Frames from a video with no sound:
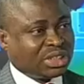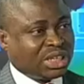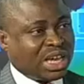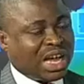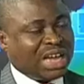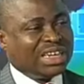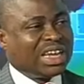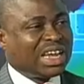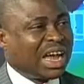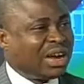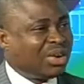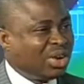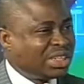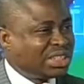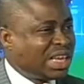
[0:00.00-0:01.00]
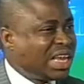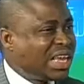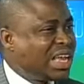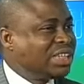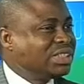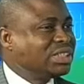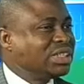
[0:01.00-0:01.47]
And they cannot
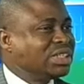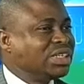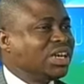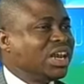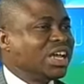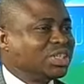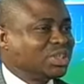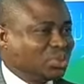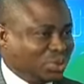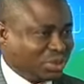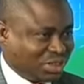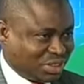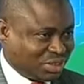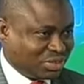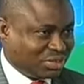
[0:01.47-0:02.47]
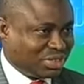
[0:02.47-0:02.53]
again sit next week